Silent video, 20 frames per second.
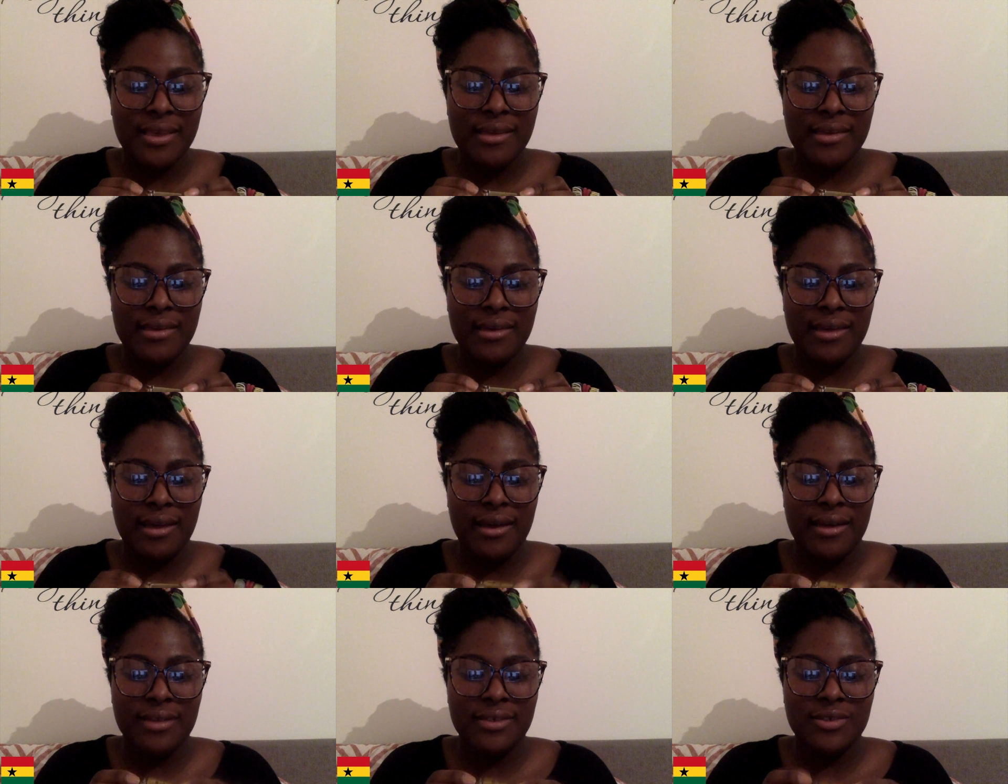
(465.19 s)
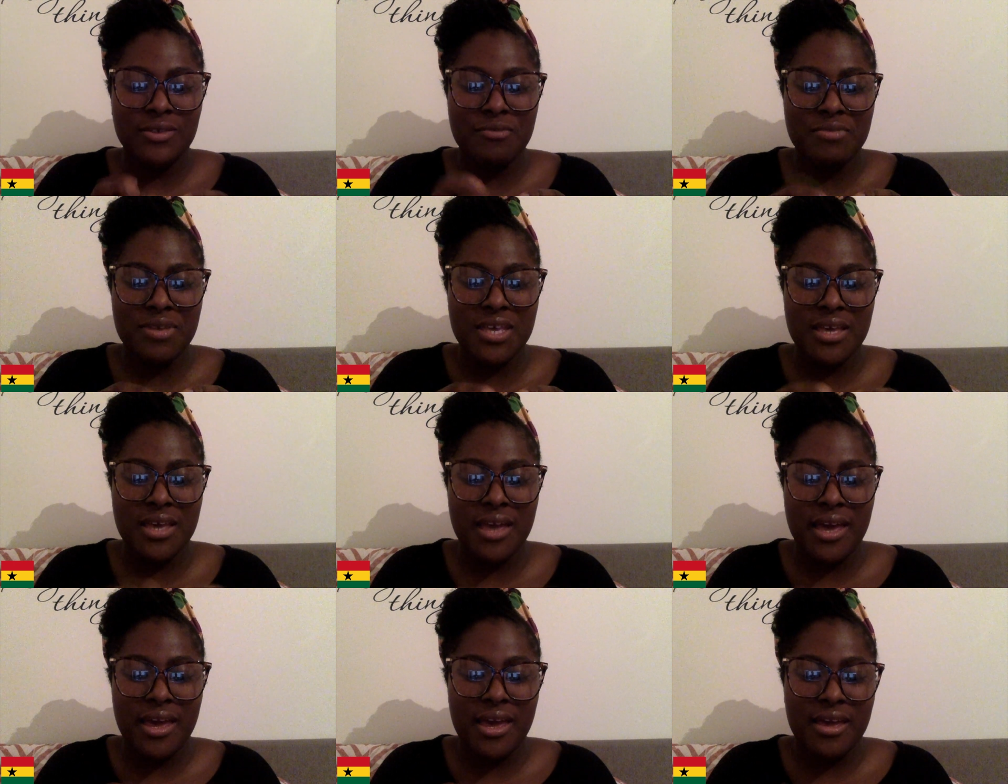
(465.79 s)
Yeah, so
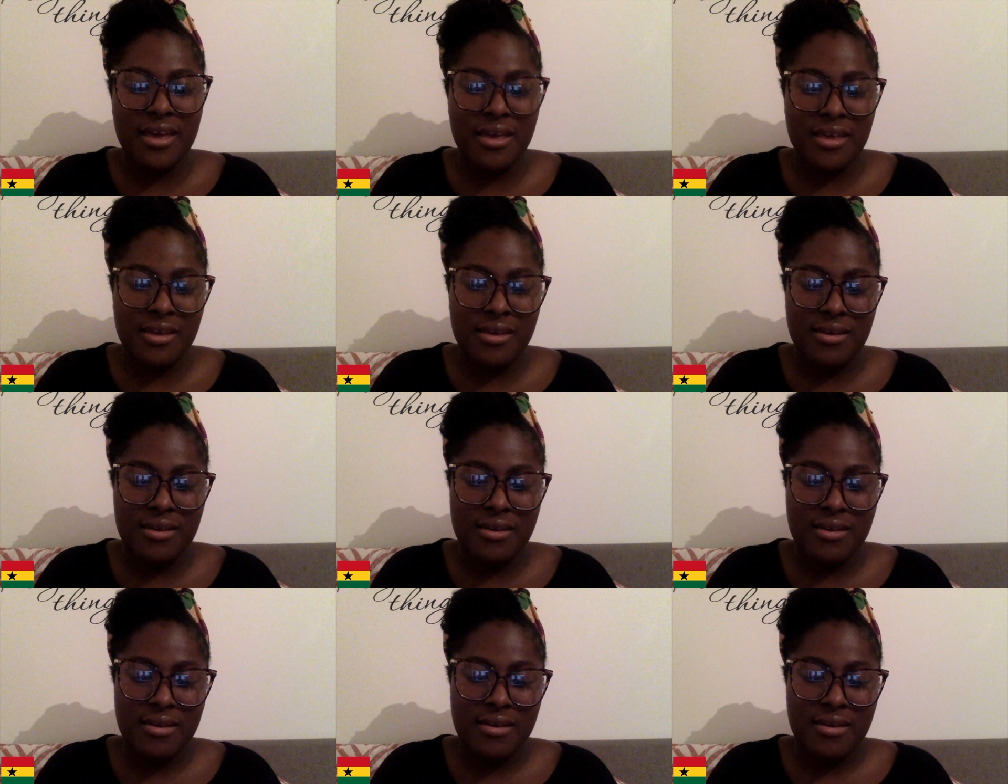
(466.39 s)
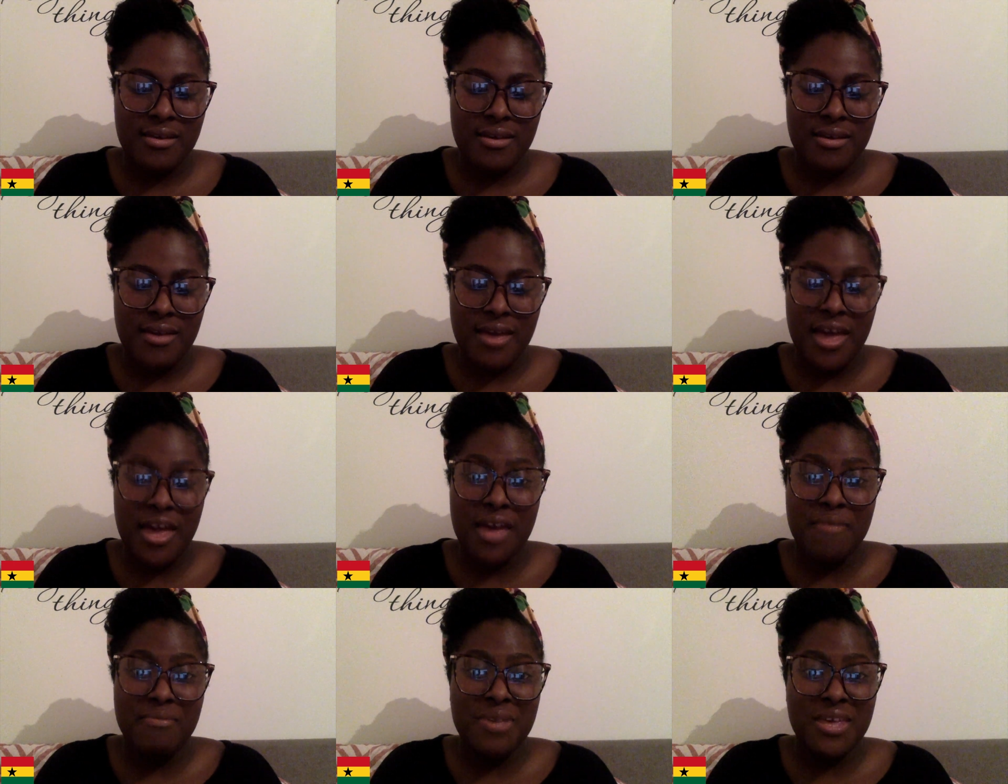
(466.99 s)

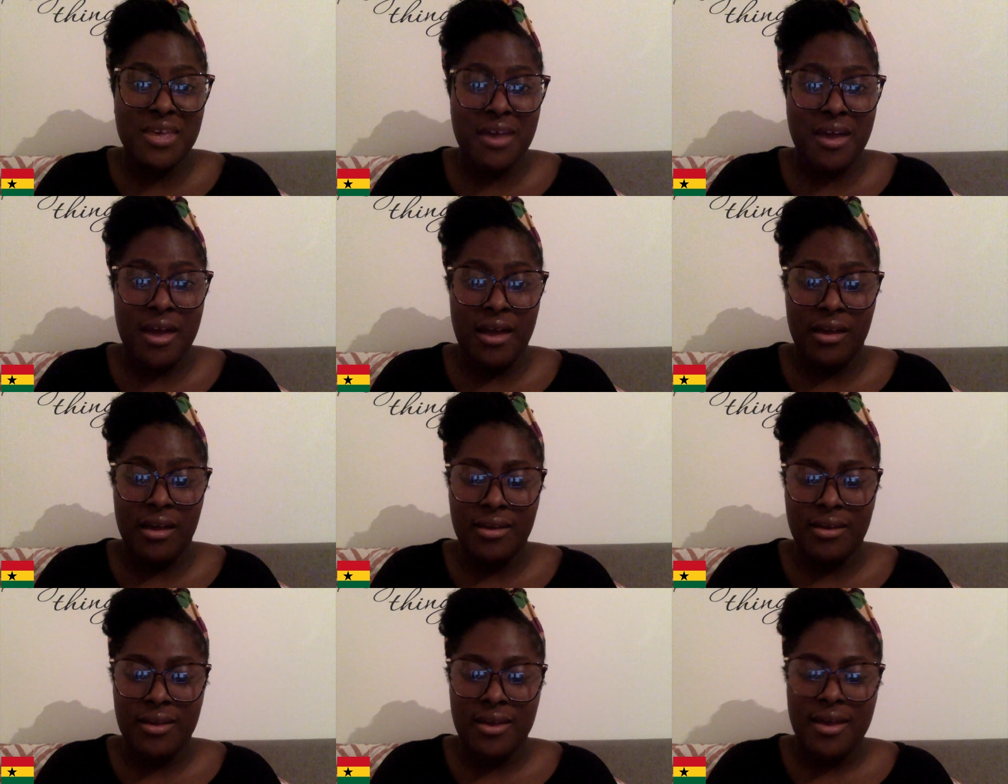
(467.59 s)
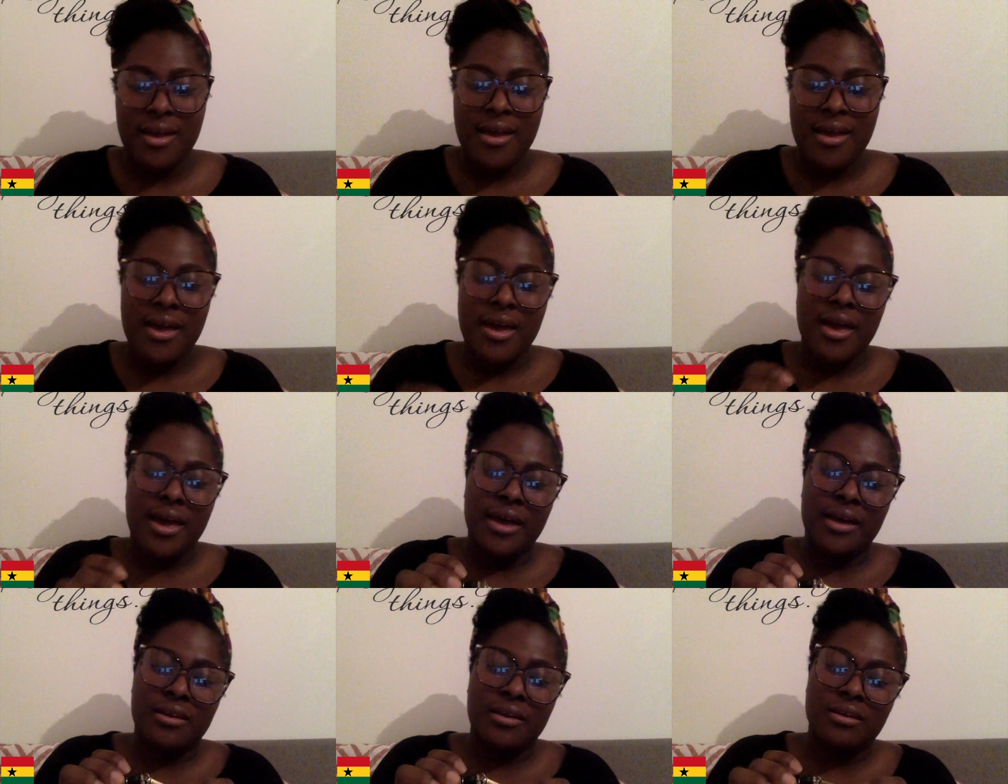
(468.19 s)
B-A-A-B-A.
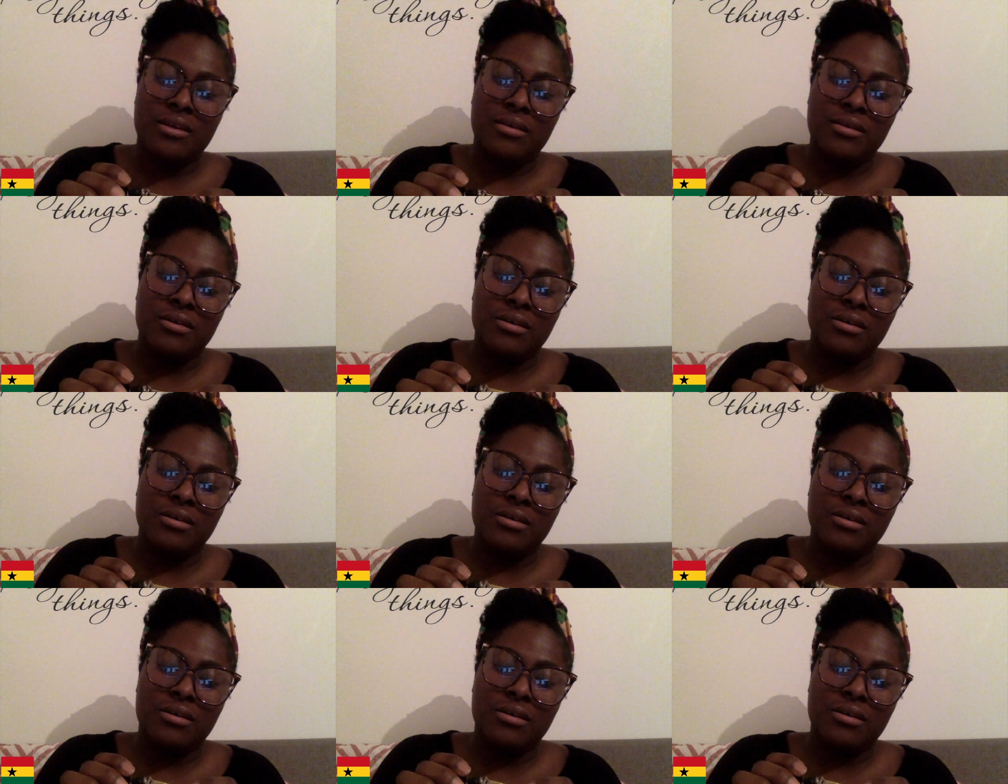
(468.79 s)
And